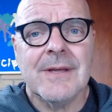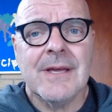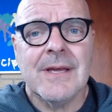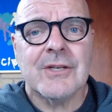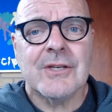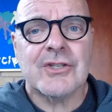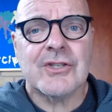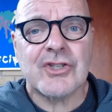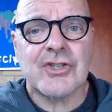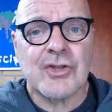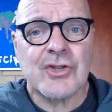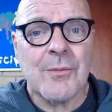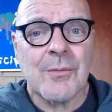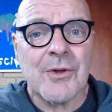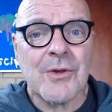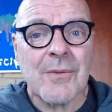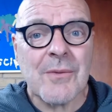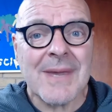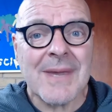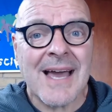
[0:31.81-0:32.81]
Some of
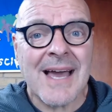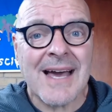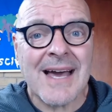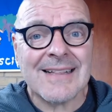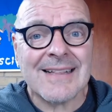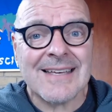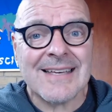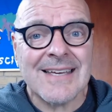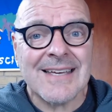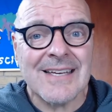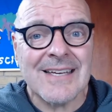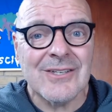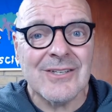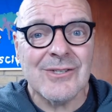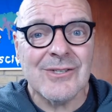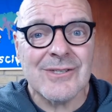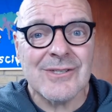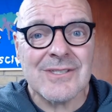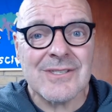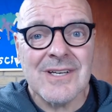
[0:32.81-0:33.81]
them he had
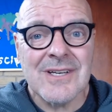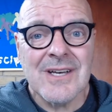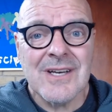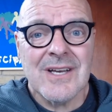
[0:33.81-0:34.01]
killed.